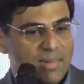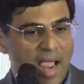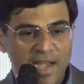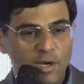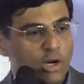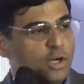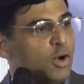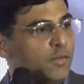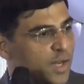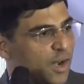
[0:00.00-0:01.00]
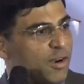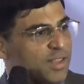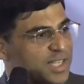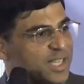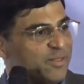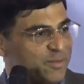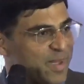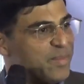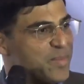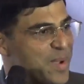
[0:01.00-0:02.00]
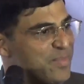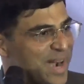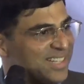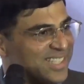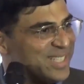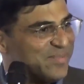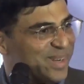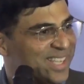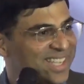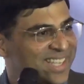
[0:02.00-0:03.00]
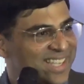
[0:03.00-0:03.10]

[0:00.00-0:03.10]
I'd gotten over a lot of the stuff, maybe by practice simply.